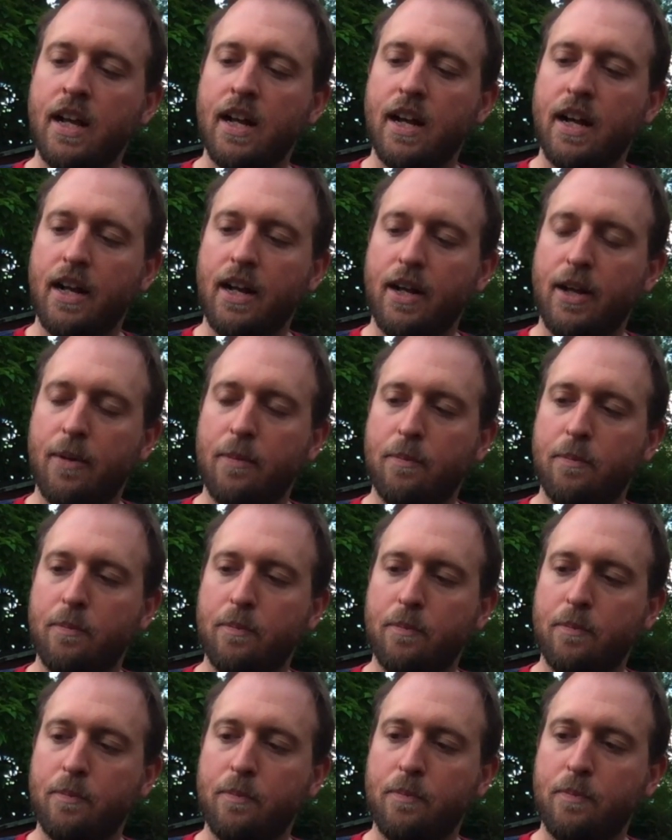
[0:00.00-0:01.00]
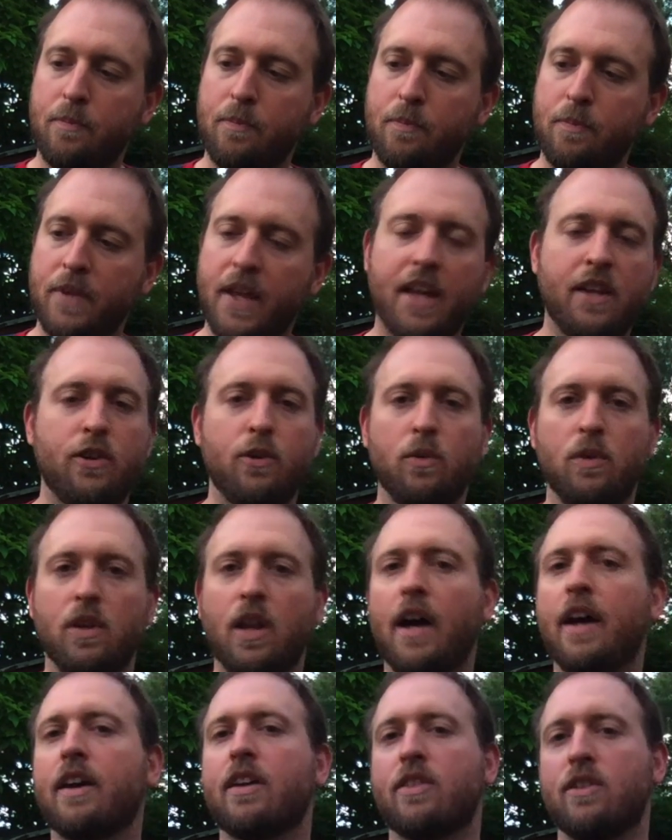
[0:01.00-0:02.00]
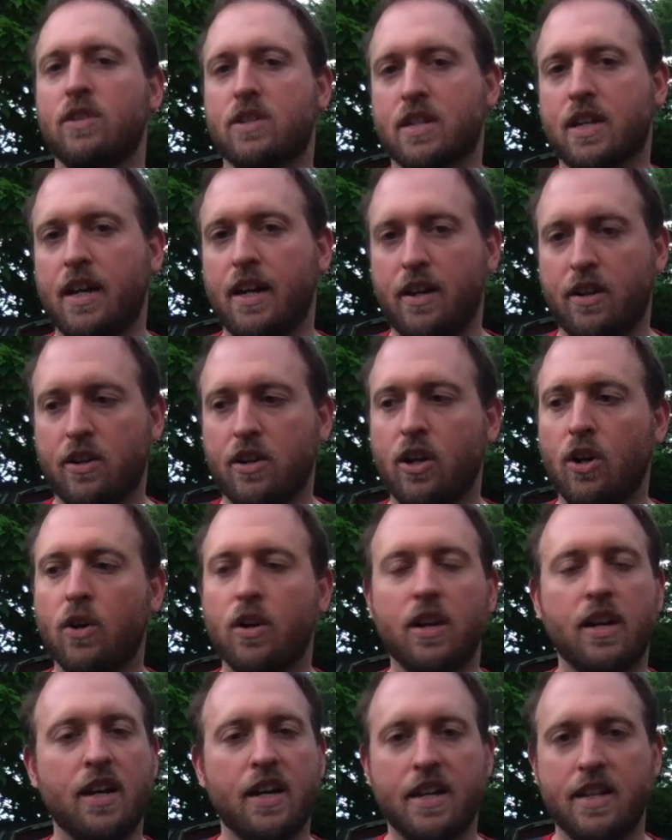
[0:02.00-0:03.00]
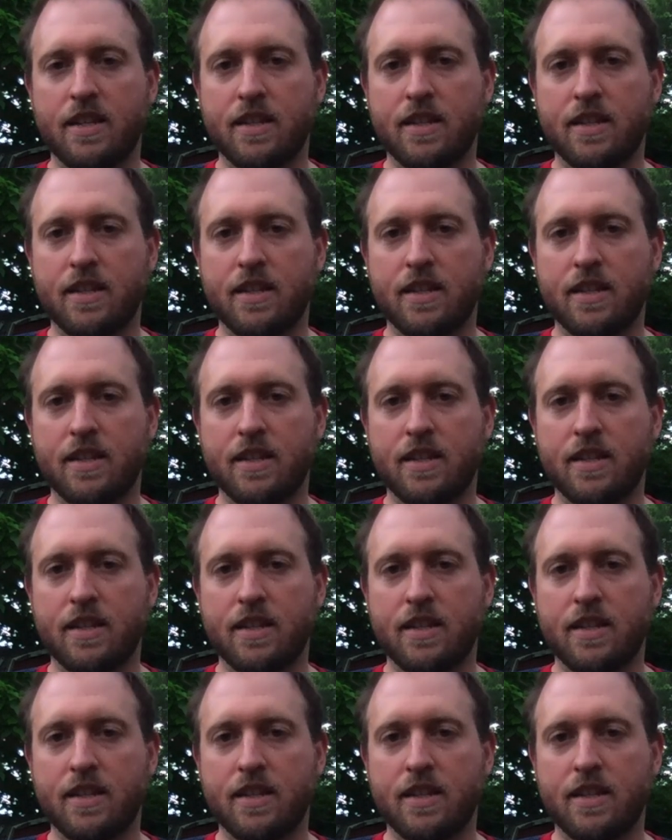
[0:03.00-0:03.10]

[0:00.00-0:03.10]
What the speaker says: and you like those kind of coconut